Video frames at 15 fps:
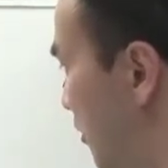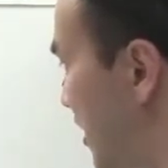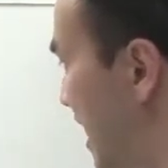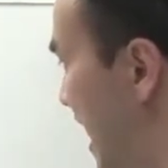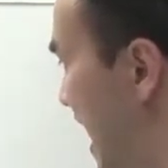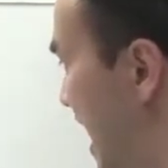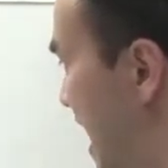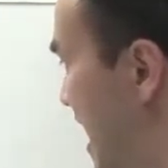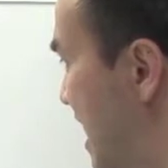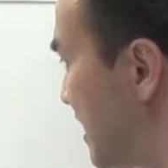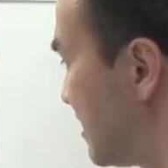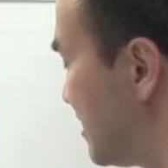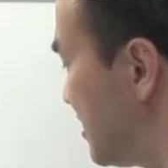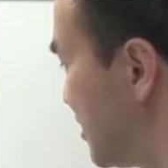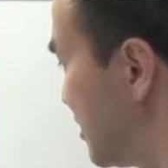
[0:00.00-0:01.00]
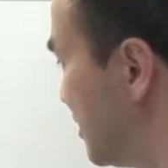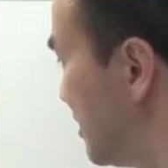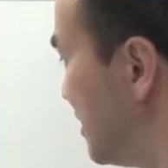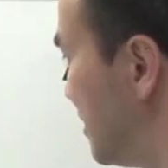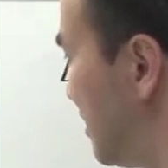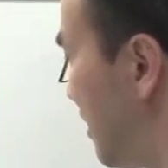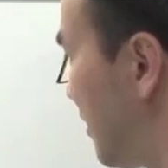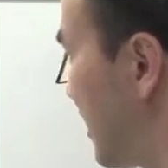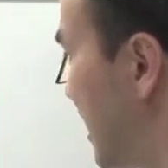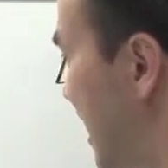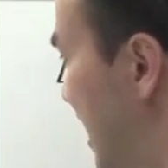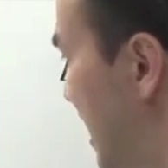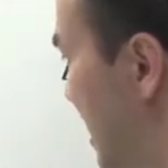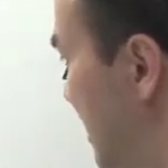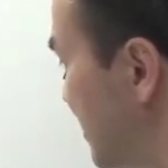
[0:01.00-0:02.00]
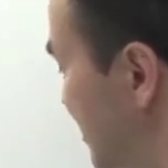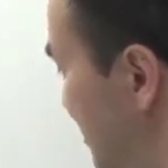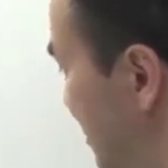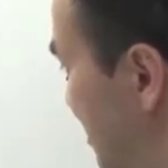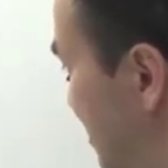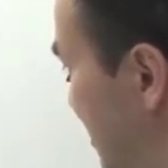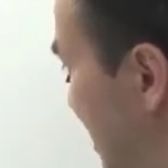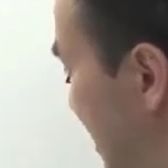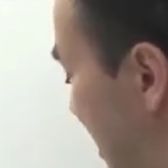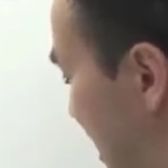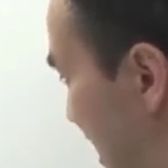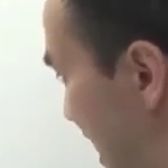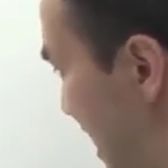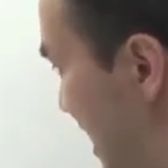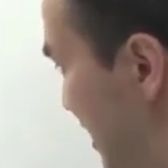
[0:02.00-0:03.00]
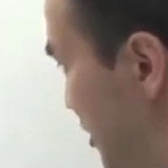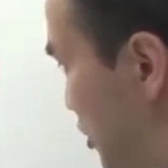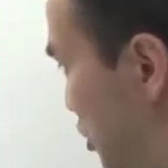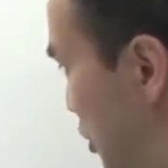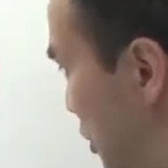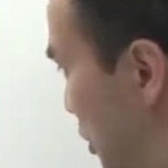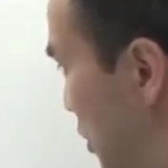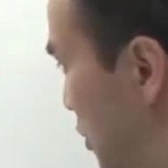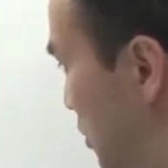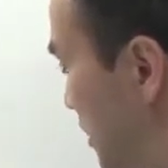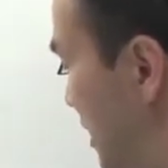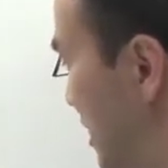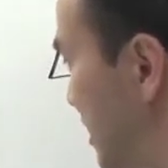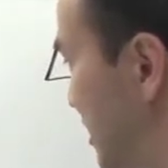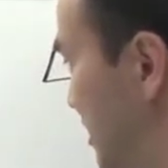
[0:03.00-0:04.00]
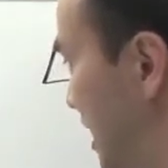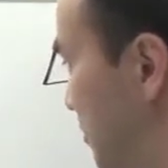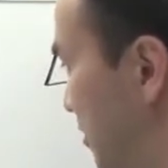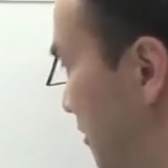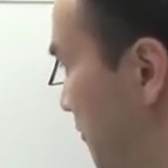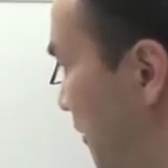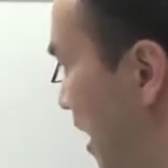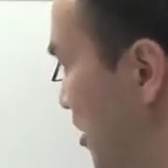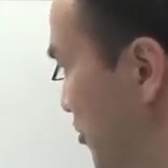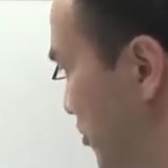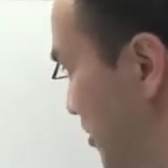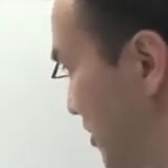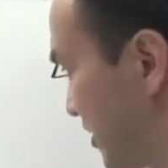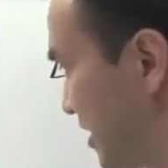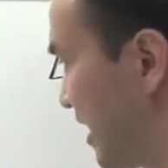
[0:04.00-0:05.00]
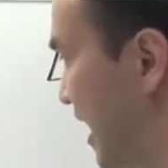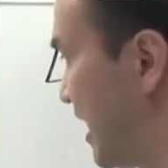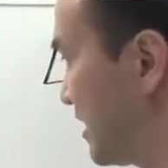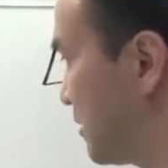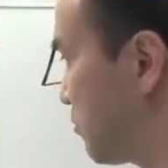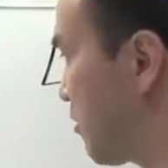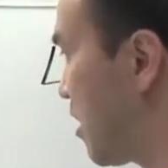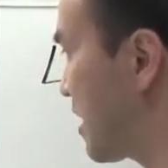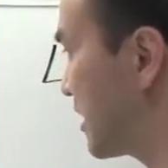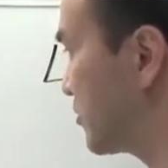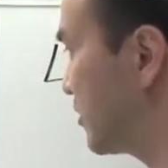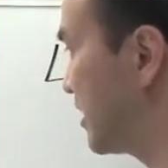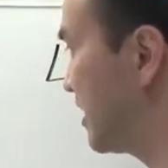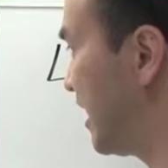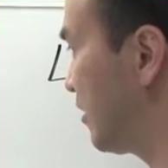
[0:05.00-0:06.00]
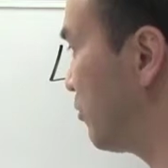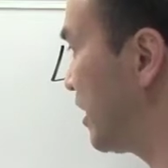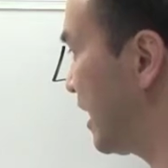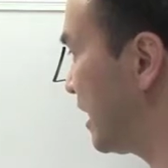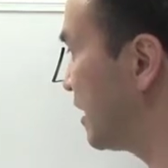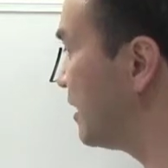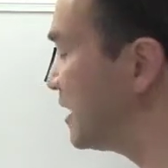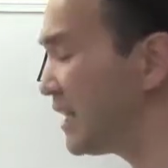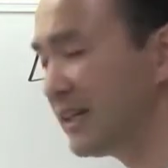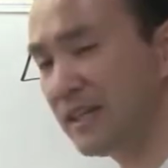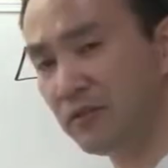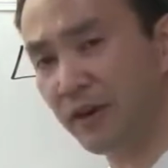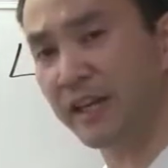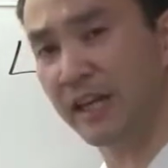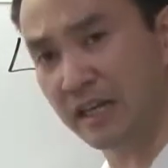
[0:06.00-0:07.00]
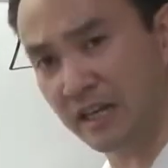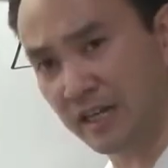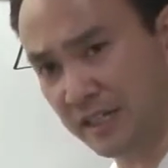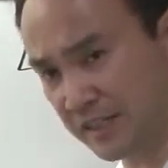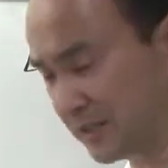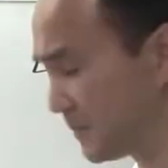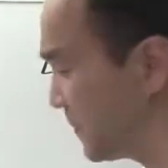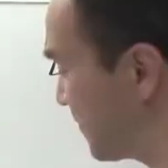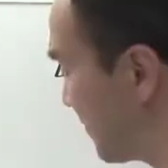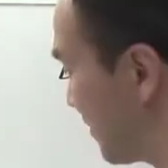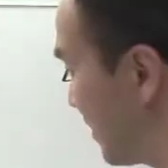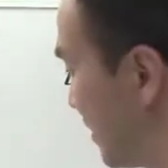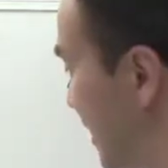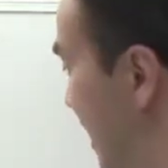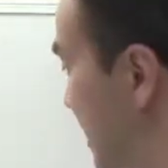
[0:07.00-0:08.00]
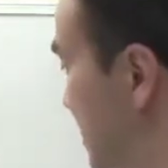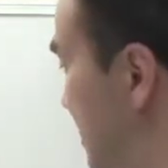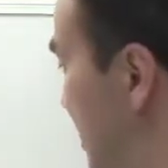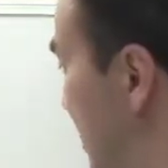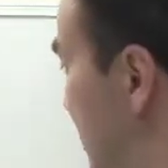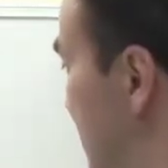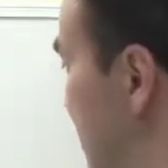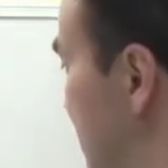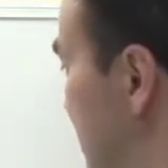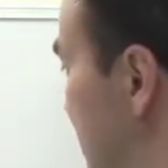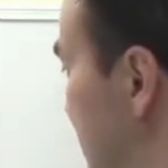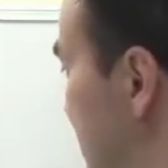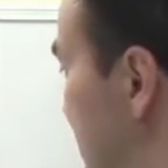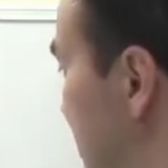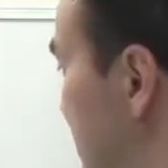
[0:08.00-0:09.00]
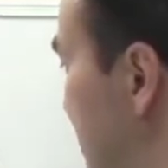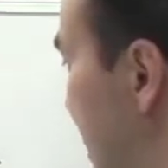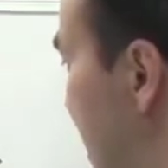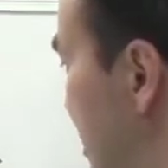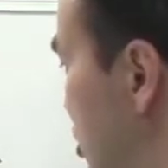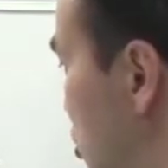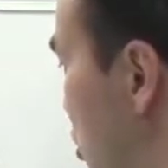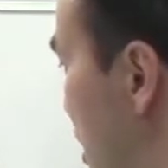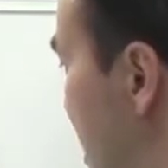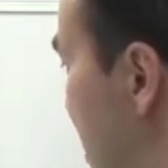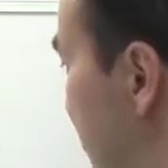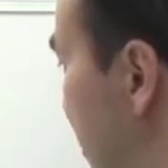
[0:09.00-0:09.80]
has it has two separate functions as a product right here, and we can clearly recognize that this x squared right